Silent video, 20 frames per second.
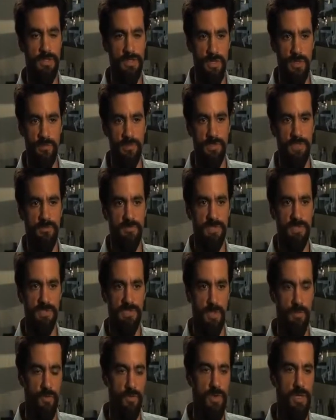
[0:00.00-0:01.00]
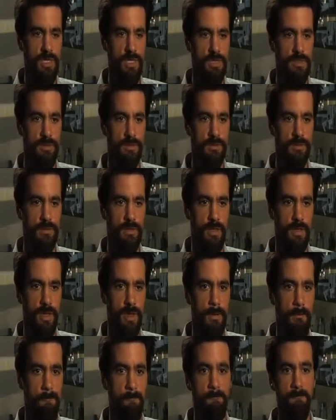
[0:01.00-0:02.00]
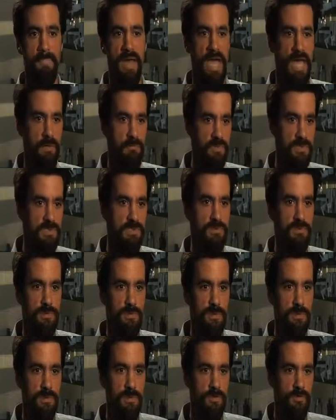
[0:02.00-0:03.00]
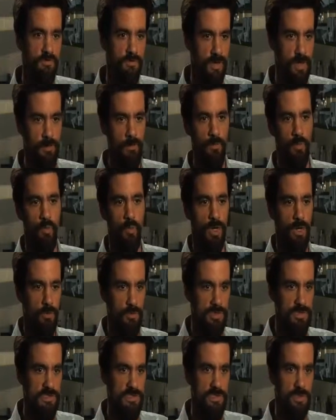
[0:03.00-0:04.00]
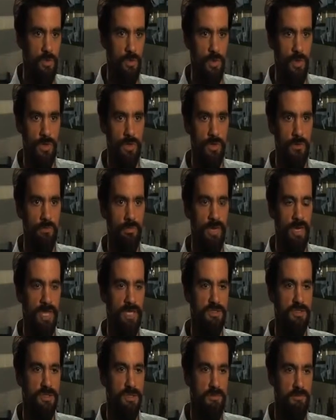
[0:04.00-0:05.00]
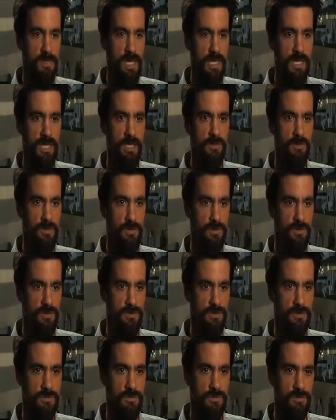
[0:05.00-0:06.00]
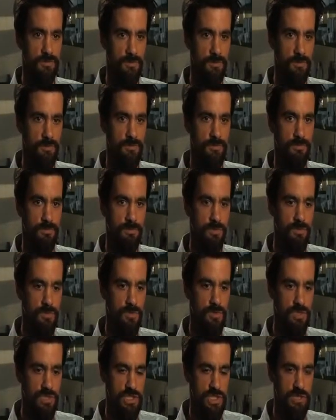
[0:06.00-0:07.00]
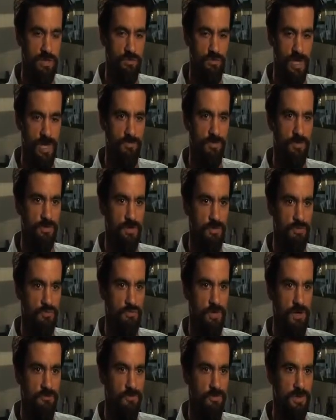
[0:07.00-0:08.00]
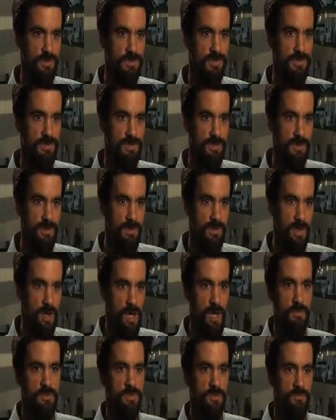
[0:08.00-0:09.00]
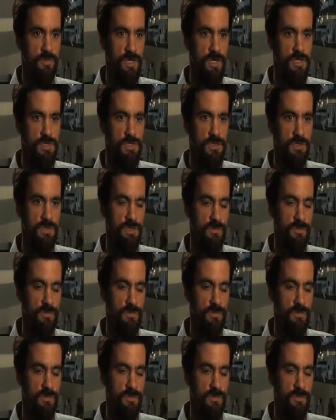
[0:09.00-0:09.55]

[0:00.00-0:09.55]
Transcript: Where are the oils gone? What are the marsh habitats that we know have been oiled and which ones haven't? So a lot of that exposure data needs to be